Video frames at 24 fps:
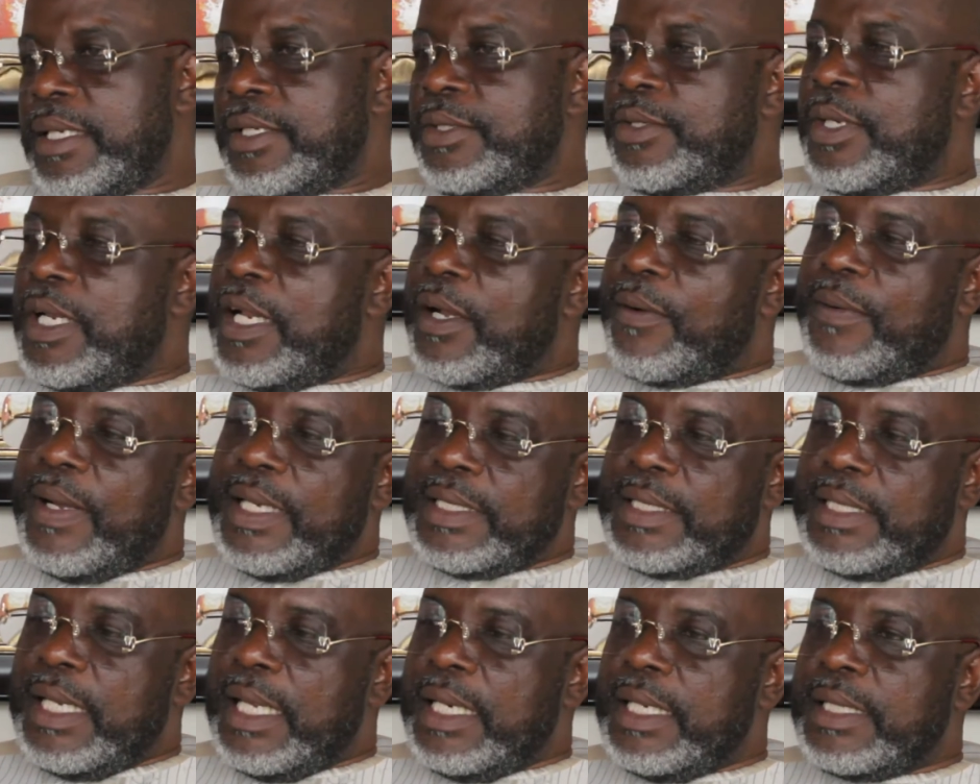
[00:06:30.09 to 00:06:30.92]
So the
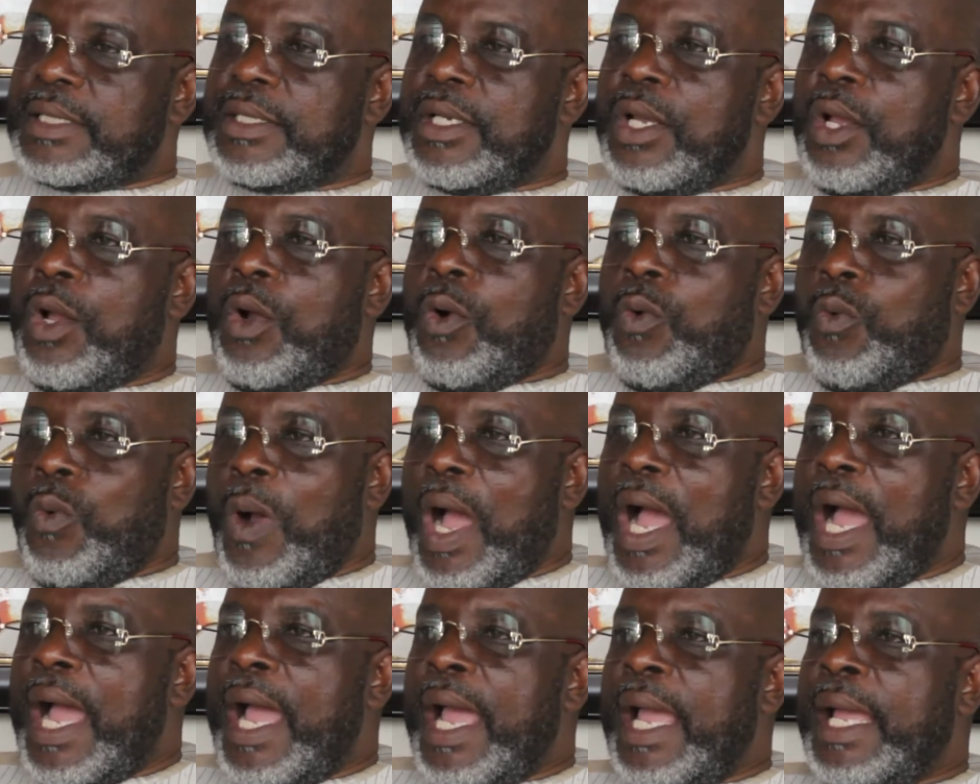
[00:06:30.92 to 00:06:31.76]
question is,
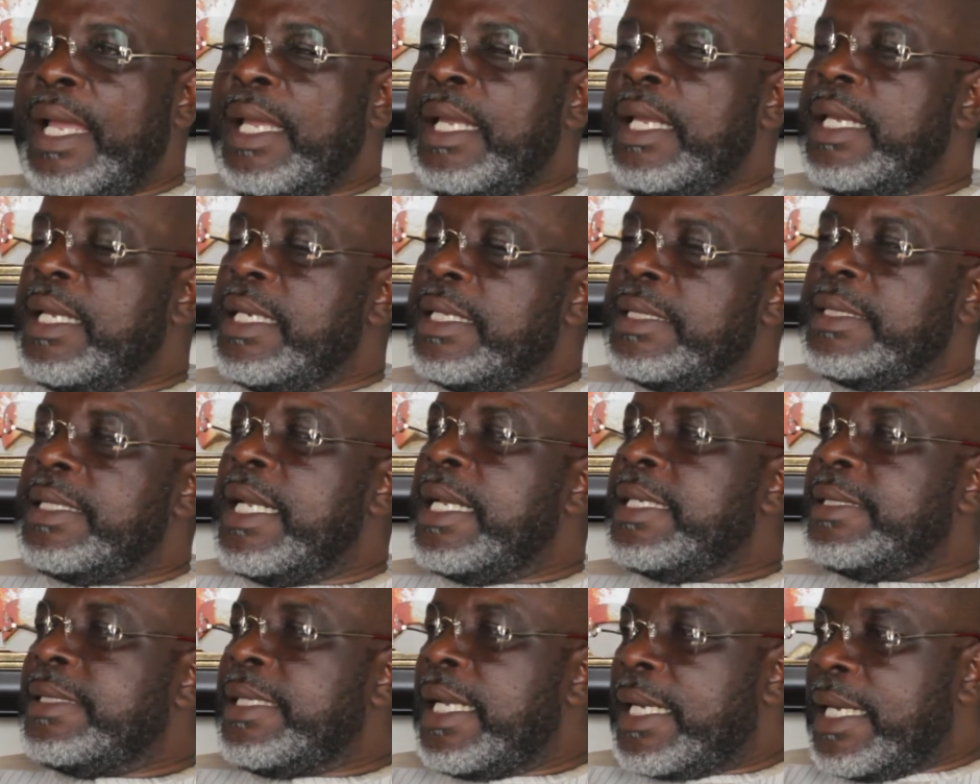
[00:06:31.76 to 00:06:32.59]
why is
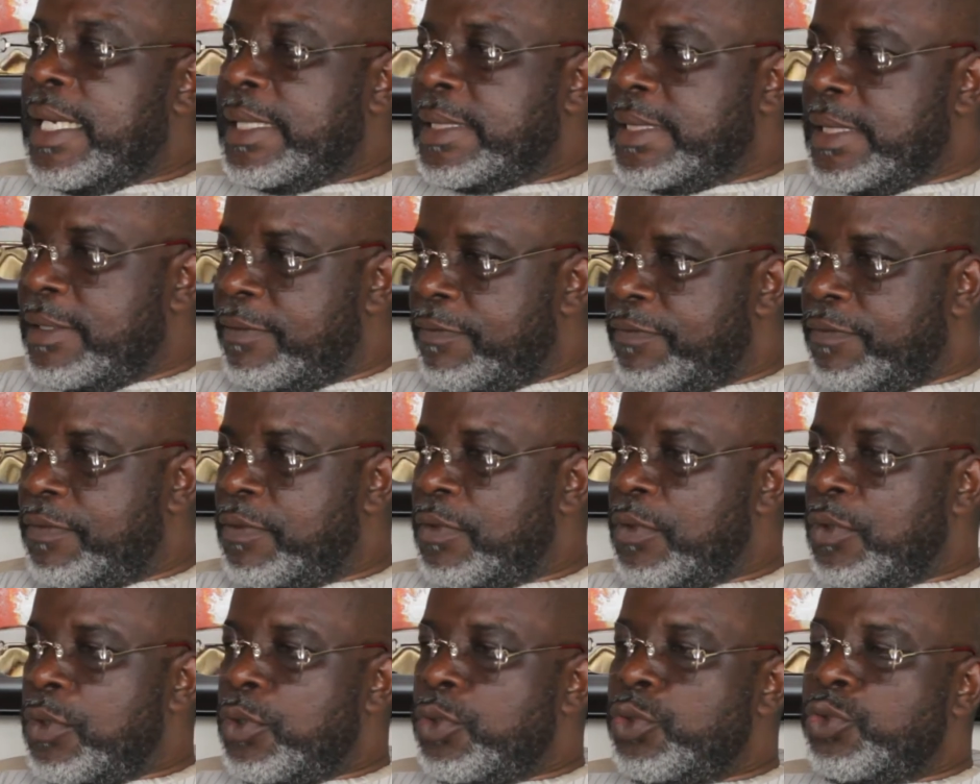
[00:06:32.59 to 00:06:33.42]
the executive
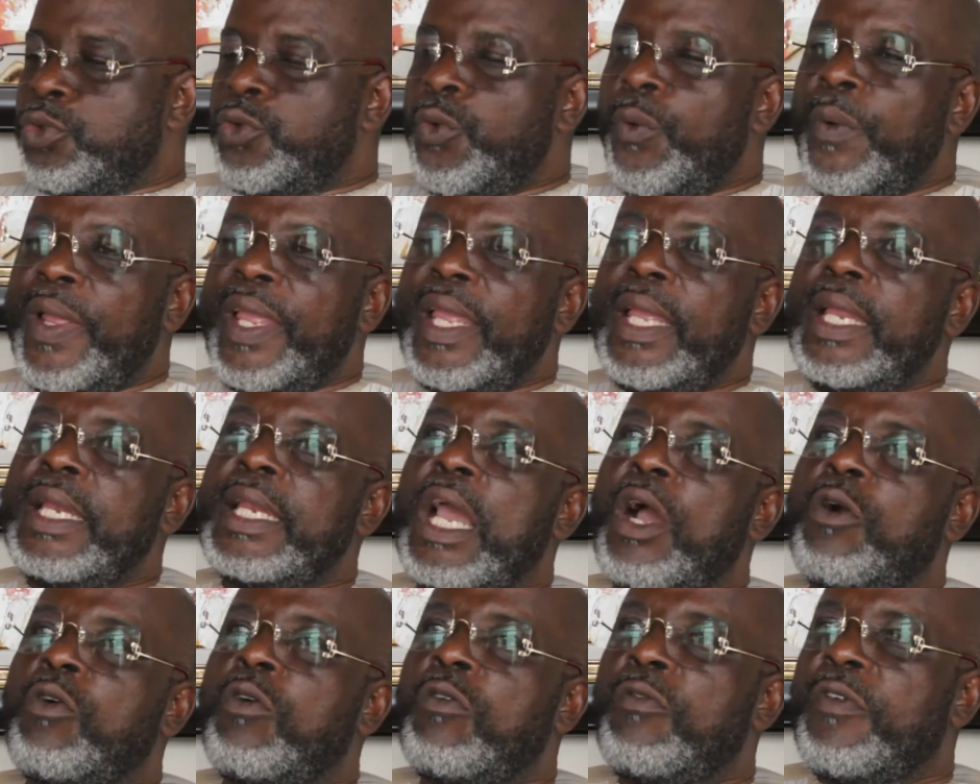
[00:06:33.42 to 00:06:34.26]
during
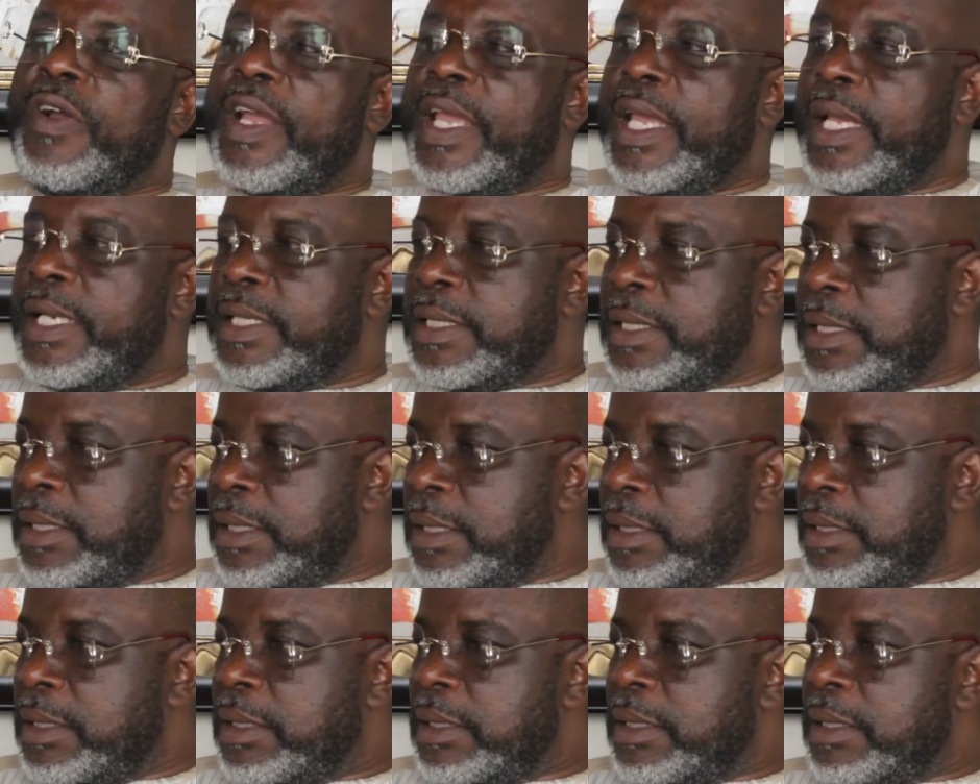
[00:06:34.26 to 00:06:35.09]
their convocation
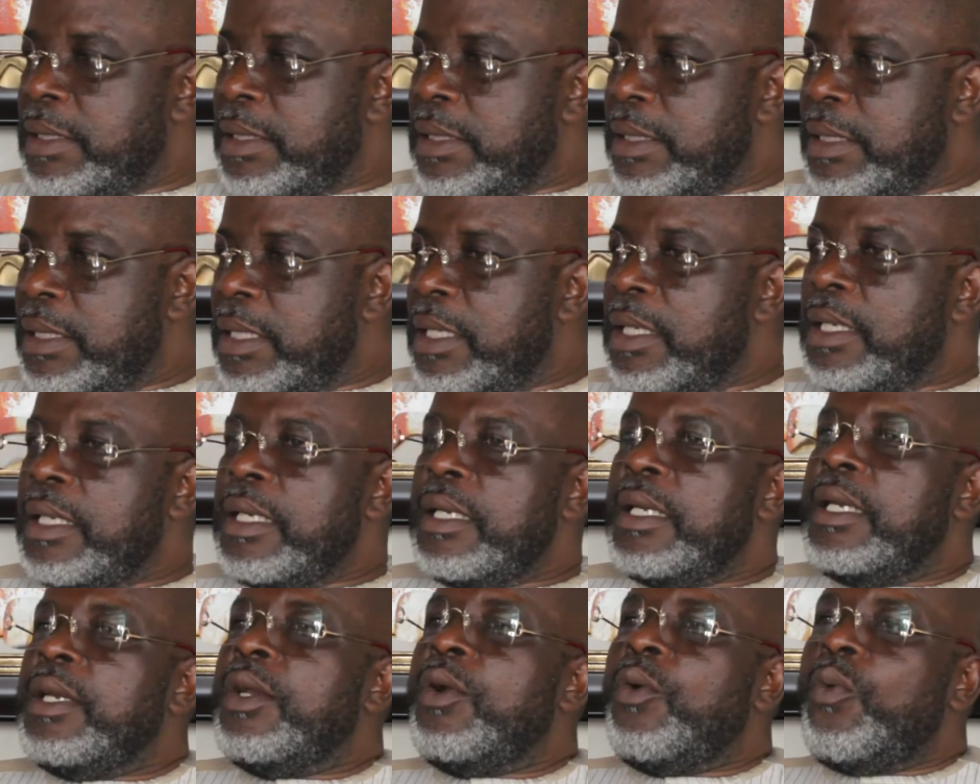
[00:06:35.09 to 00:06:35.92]

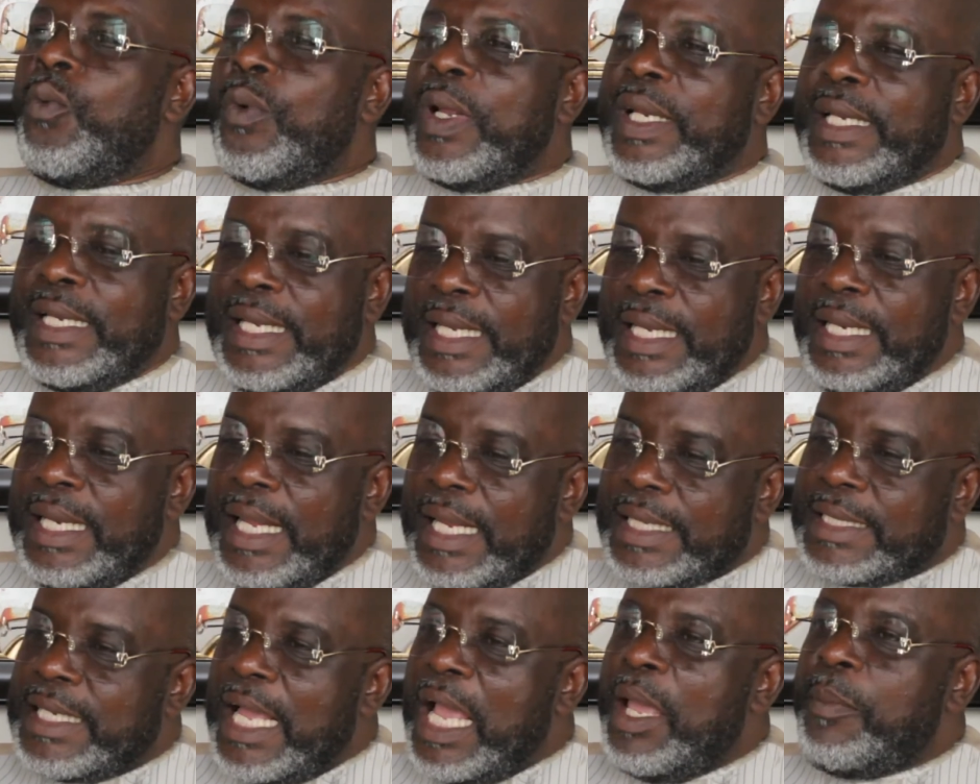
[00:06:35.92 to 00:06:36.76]
within
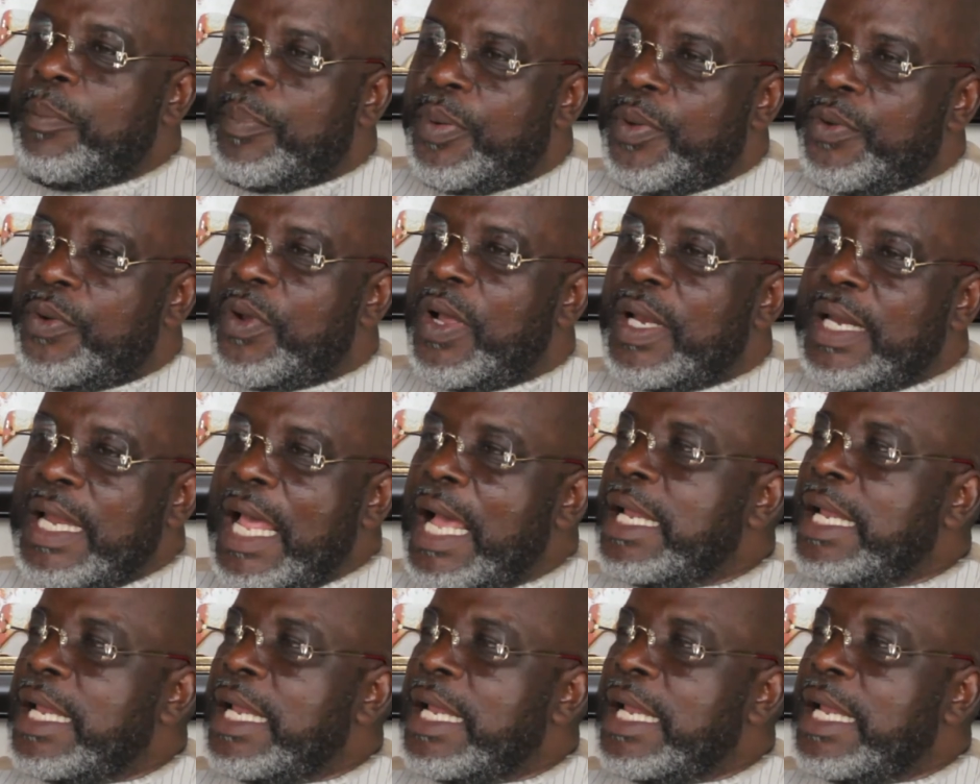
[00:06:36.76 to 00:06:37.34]
the time period